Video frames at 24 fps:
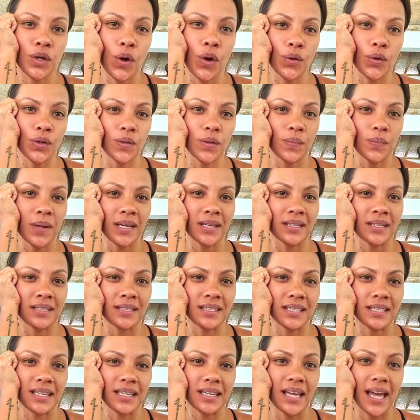
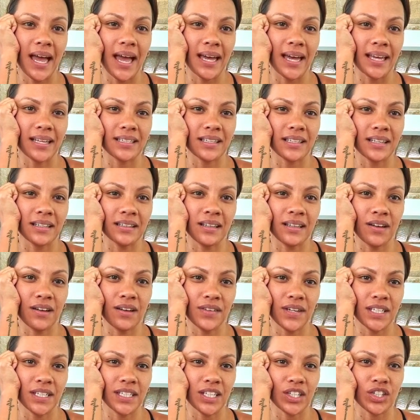codependency and
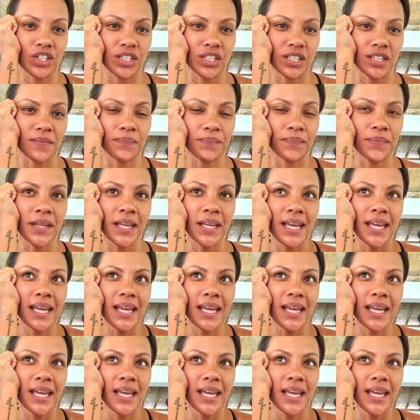love addiction.